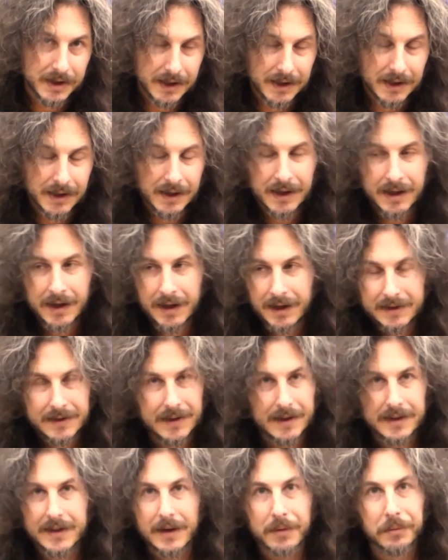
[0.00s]
it. It's
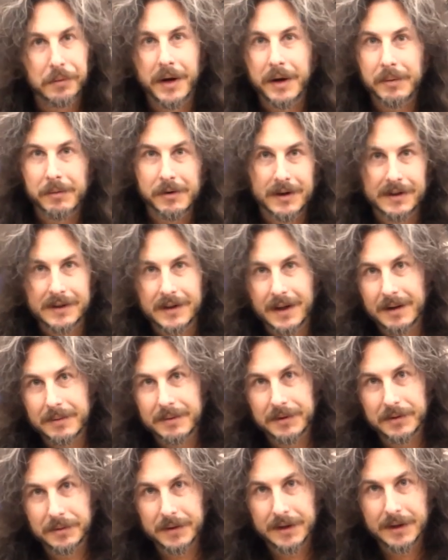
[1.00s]
going to take way more time
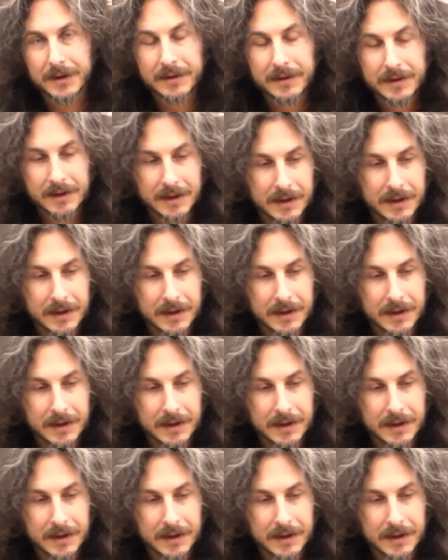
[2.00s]
as well.